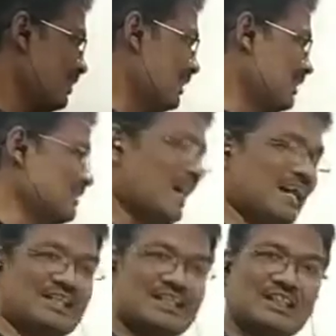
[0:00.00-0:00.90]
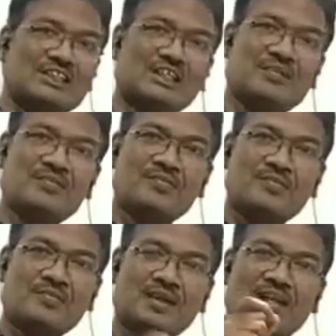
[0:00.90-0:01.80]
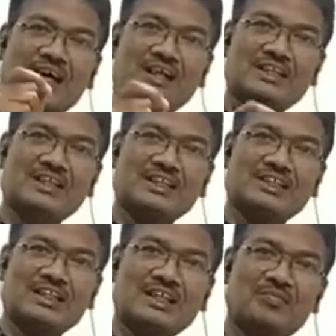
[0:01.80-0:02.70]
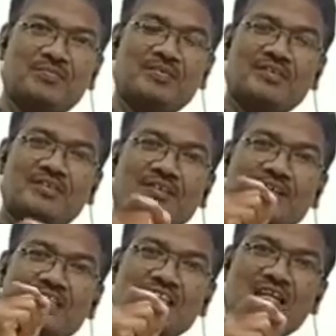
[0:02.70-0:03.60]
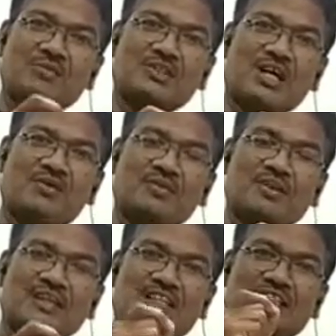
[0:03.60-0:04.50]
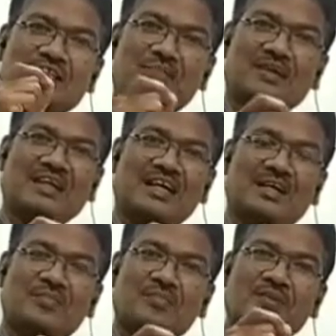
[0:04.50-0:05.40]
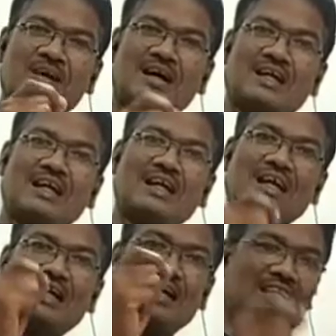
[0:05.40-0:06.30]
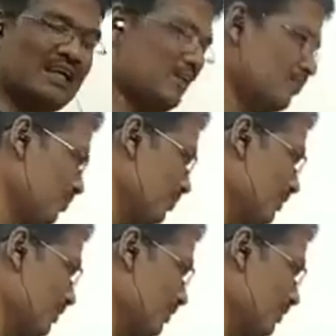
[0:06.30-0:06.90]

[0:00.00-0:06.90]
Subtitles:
It is alliteration. In alliteration, the same sound is repeated again and again.